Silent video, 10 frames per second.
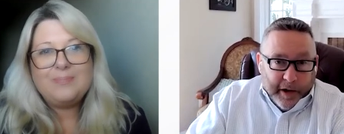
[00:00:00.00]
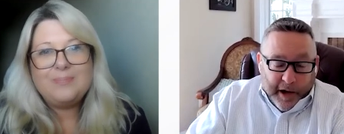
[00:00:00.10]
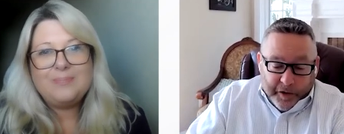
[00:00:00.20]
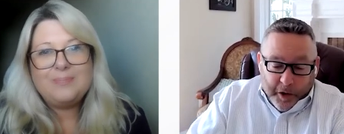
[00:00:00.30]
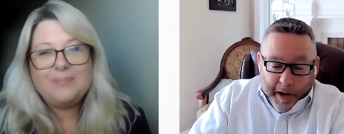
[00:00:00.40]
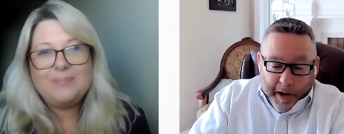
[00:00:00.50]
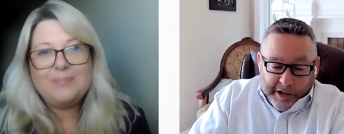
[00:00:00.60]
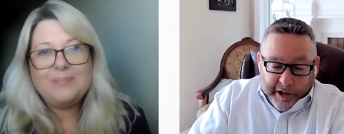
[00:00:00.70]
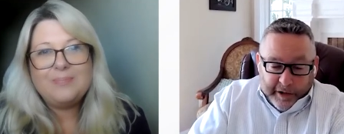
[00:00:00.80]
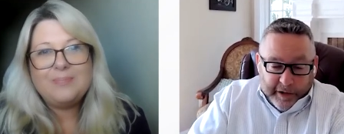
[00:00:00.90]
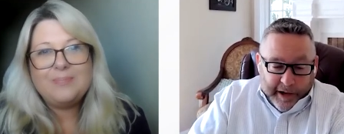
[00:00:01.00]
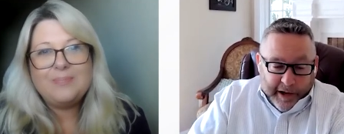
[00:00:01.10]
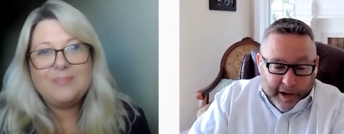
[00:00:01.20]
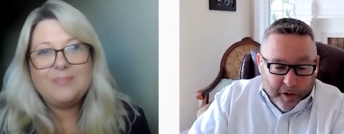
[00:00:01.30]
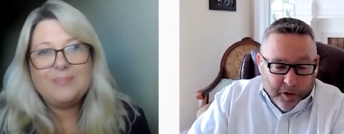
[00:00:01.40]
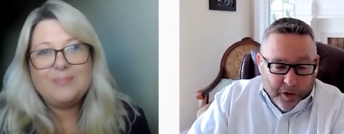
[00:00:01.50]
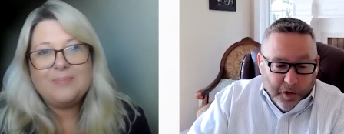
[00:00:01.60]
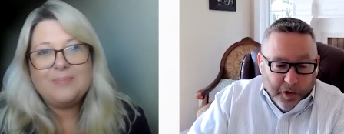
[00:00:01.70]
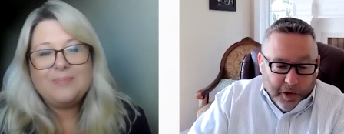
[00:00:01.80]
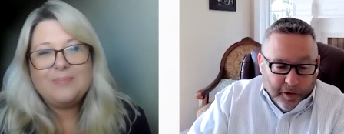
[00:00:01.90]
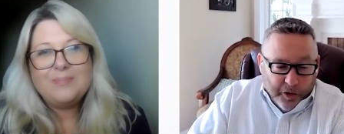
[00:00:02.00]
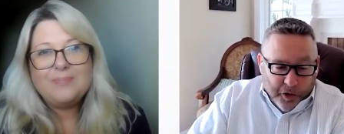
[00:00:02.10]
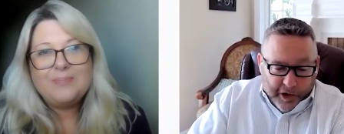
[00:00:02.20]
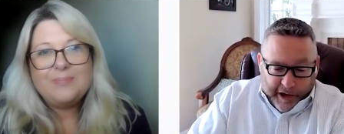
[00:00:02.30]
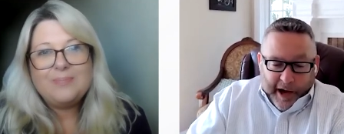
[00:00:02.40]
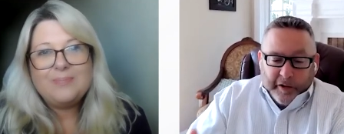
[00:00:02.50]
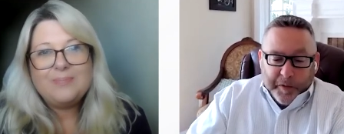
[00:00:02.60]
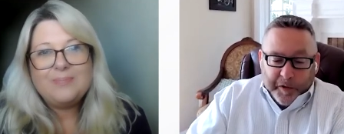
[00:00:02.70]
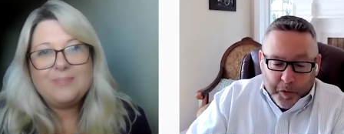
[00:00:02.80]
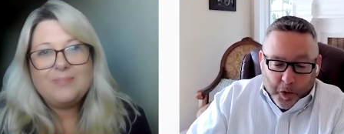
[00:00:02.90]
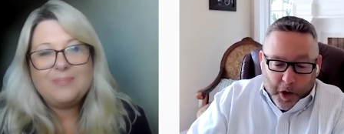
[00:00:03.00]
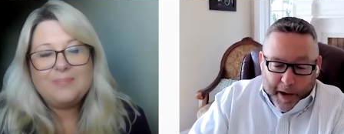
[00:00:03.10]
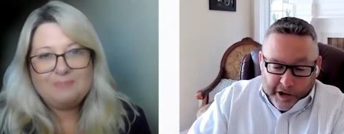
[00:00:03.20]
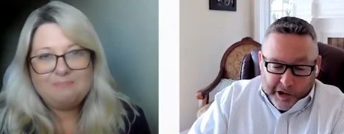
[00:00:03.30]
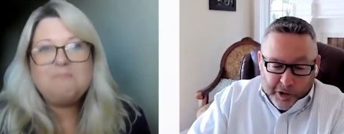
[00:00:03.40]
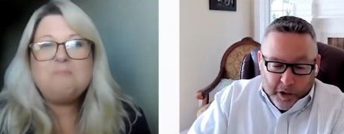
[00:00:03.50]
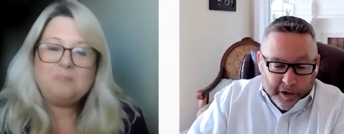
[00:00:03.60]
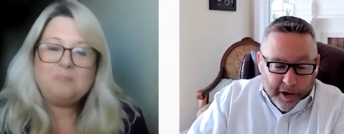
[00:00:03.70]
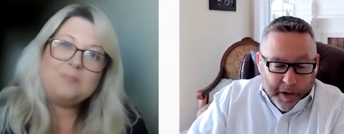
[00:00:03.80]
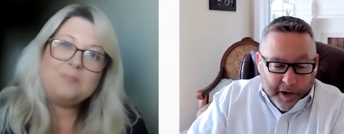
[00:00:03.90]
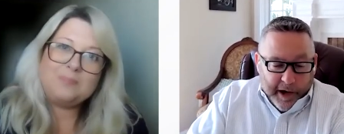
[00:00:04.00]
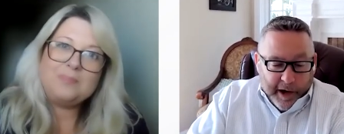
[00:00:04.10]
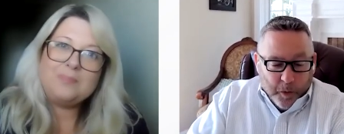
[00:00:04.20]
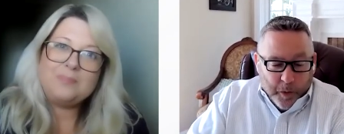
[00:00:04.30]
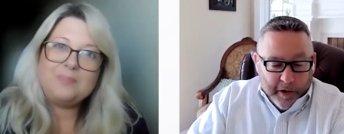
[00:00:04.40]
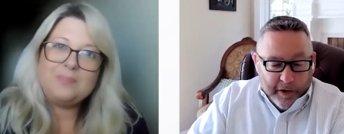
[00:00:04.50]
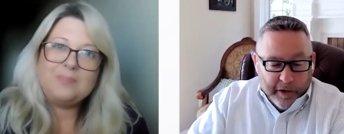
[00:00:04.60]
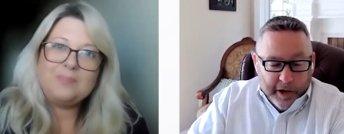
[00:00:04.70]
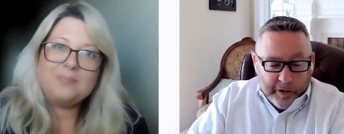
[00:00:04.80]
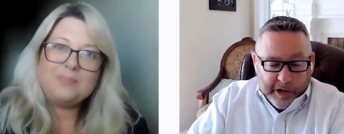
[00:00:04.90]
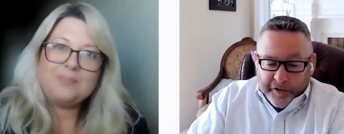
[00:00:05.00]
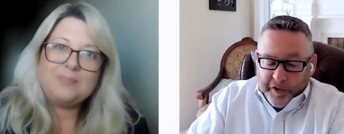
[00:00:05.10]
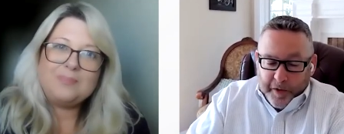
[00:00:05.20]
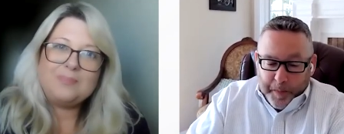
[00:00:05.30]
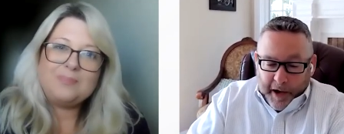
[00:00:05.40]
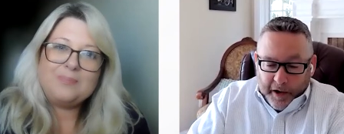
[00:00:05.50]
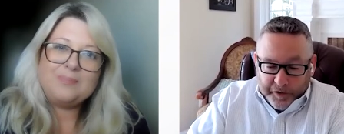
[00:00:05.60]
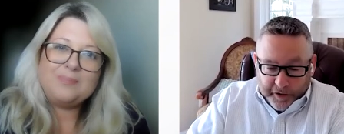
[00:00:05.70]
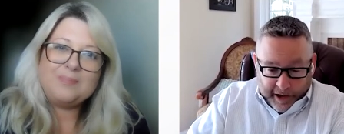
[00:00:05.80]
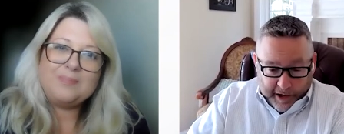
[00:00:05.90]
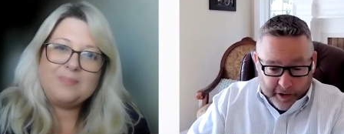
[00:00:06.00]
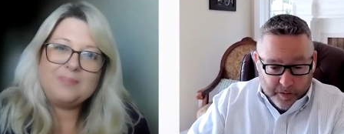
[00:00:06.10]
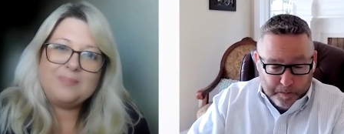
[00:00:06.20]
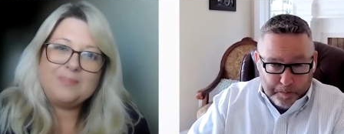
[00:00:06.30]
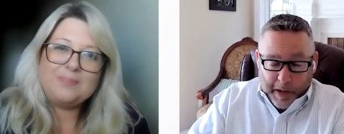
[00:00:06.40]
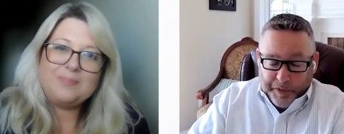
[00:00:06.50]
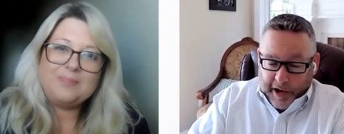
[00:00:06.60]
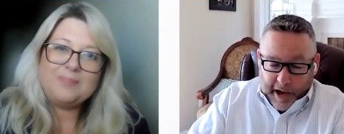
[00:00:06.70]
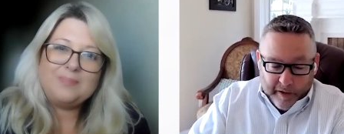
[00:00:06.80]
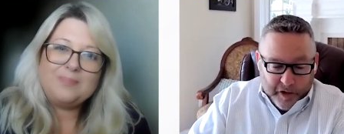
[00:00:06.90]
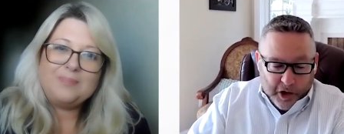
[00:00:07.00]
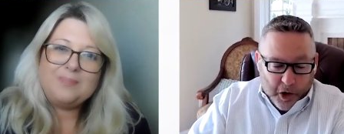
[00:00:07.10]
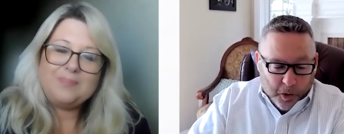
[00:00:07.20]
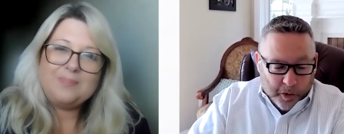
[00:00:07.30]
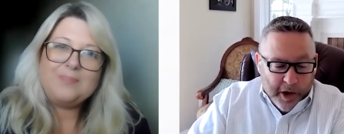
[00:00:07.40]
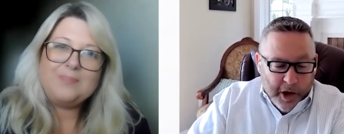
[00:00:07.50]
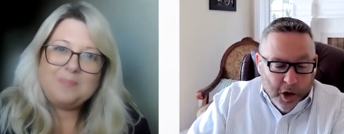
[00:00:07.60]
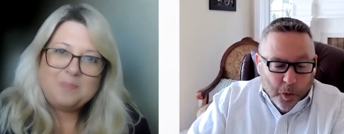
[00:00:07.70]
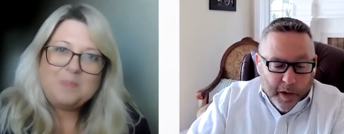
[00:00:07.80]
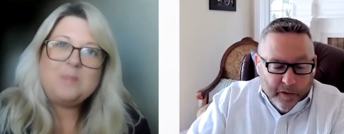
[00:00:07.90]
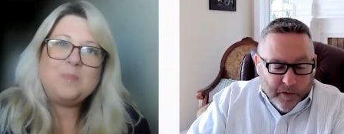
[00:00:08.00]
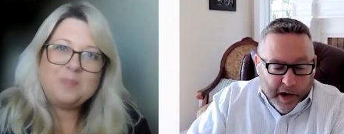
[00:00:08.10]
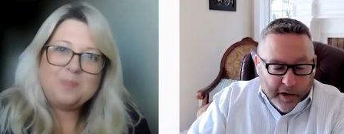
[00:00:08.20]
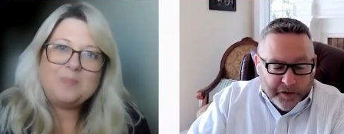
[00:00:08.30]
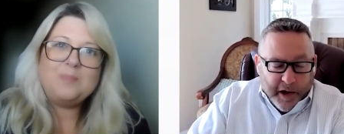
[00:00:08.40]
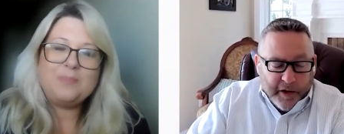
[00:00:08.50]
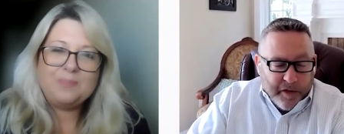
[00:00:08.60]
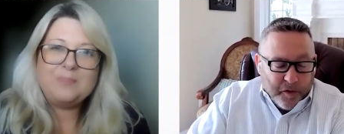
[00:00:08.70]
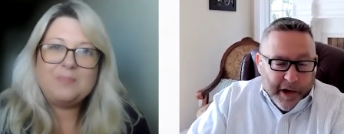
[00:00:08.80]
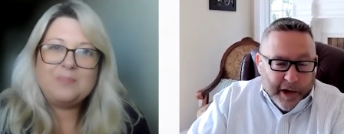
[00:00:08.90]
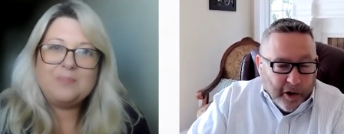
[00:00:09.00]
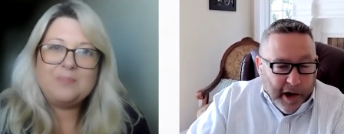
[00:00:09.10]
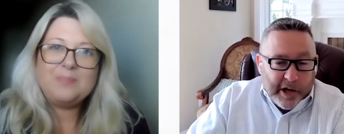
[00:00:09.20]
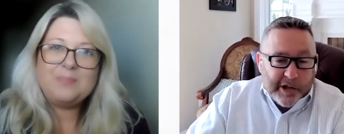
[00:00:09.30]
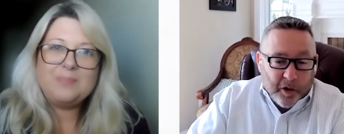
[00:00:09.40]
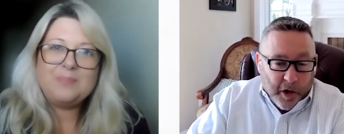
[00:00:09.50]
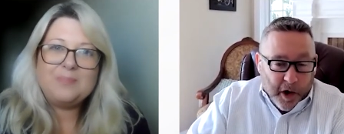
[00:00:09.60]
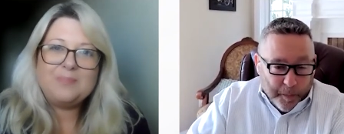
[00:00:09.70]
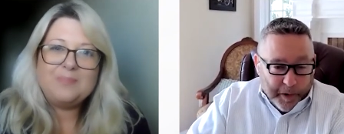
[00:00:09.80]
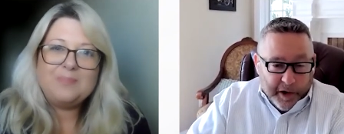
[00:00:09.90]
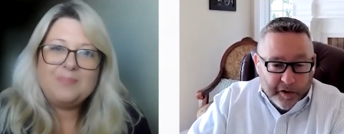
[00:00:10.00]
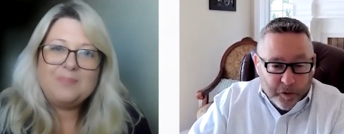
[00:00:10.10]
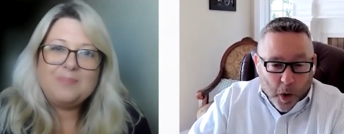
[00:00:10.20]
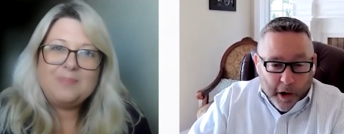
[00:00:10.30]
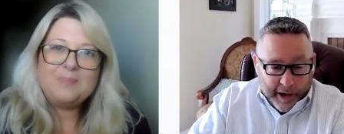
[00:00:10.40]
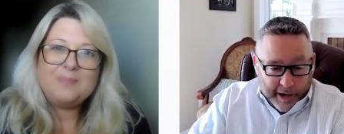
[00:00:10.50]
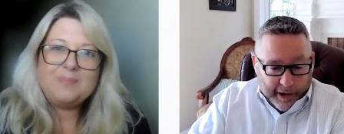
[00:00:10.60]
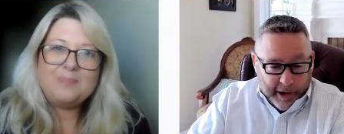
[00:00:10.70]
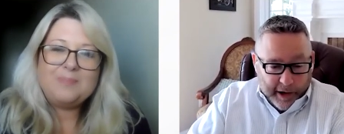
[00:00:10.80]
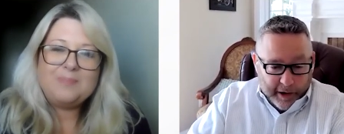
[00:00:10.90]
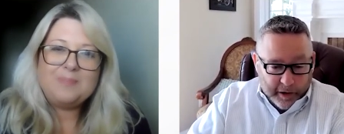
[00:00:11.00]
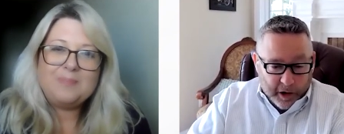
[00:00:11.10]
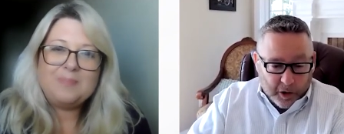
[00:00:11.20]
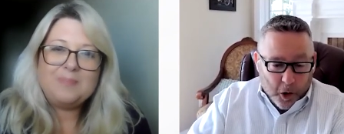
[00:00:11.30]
Speaker 1: as you mentioned, uh, the the announcements will come out shortly, but uh, we, you know, just in the past month and a half alone, we've signed three international companies. One a a